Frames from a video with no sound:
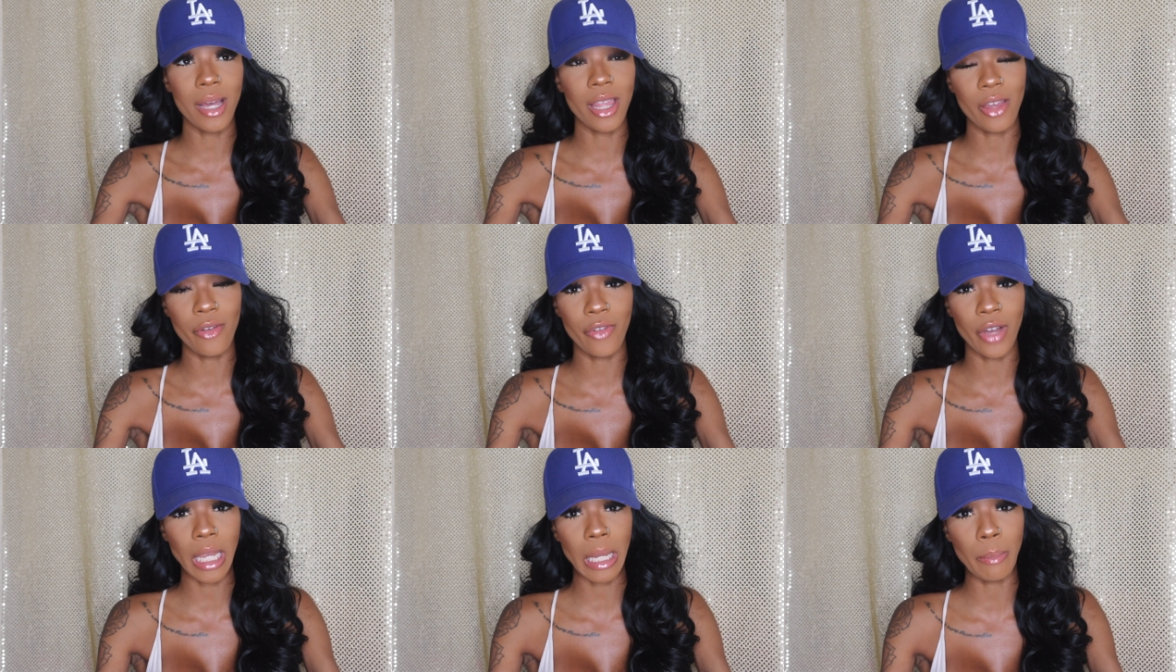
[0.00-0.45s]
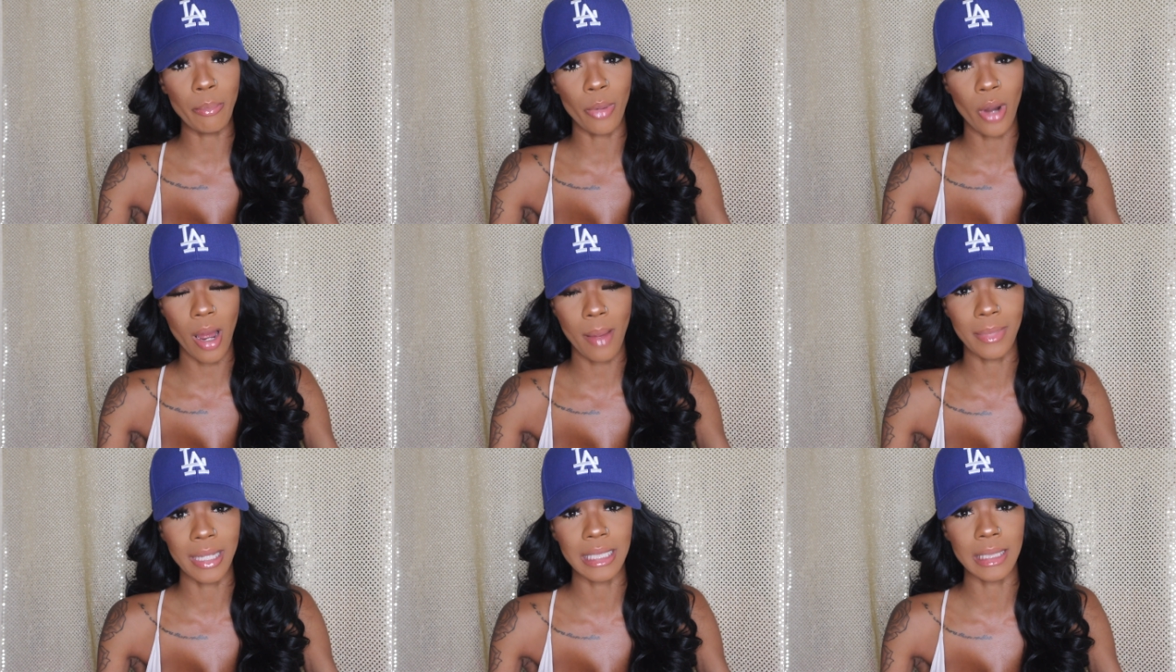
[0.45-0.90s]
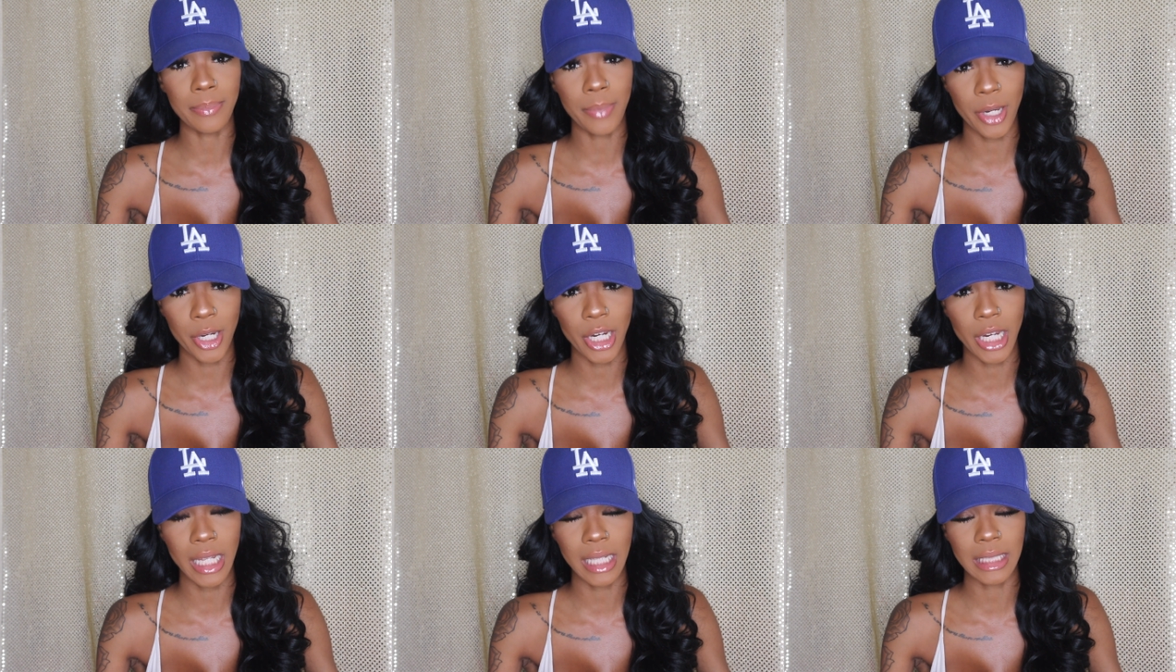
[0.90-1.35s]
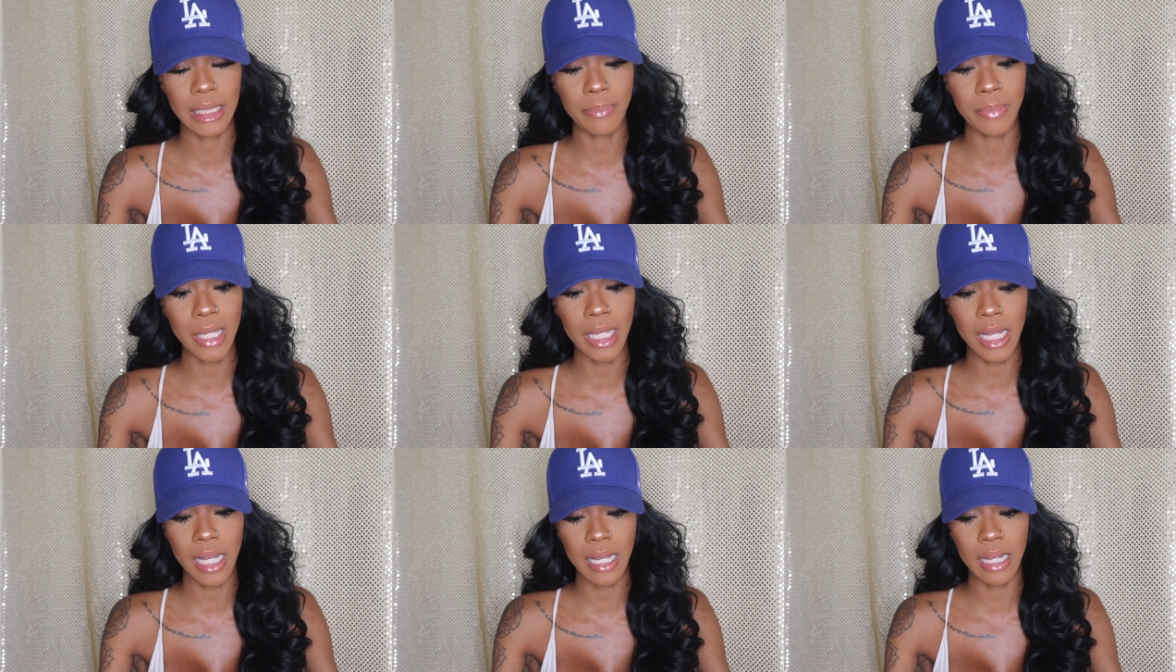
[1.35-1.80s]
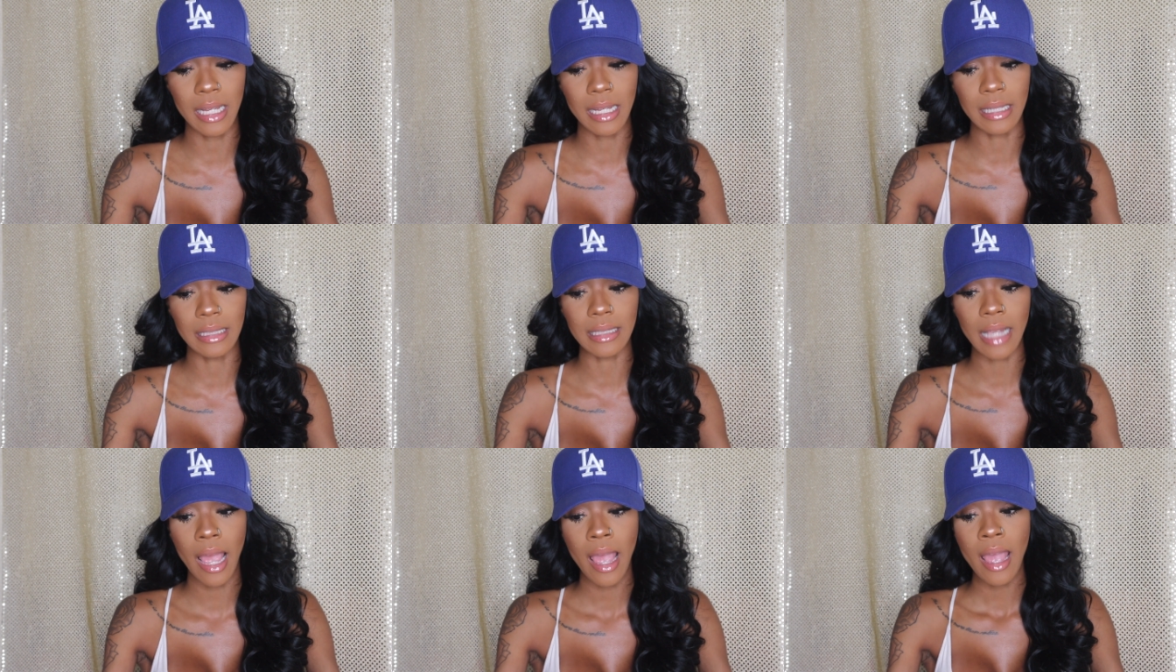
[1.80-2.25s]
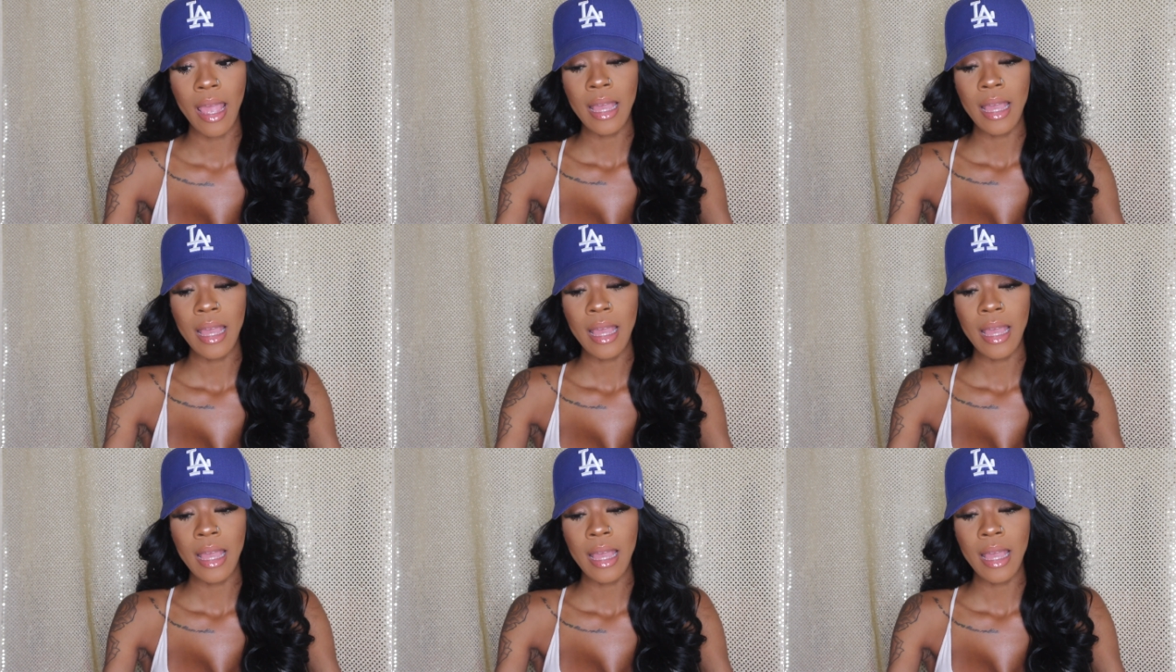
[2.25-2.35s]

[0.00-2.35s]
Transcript: motherfucking prom experience because